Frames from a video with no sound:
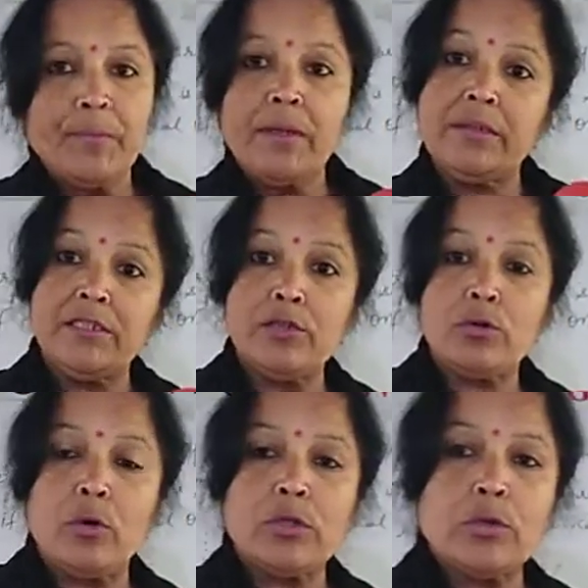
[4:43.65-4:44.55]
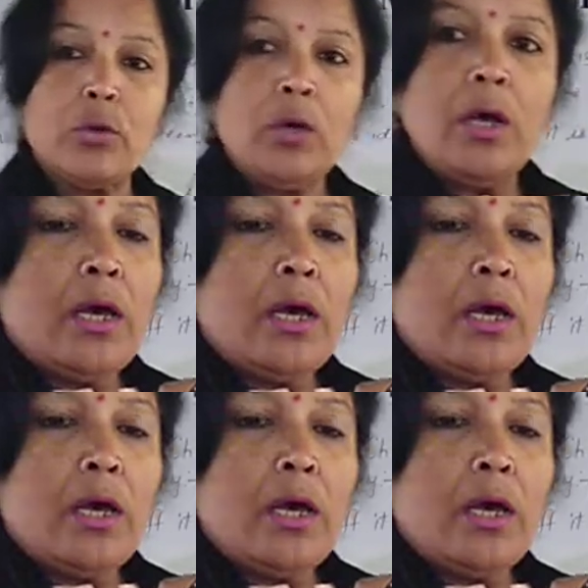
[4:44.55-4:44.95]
This is also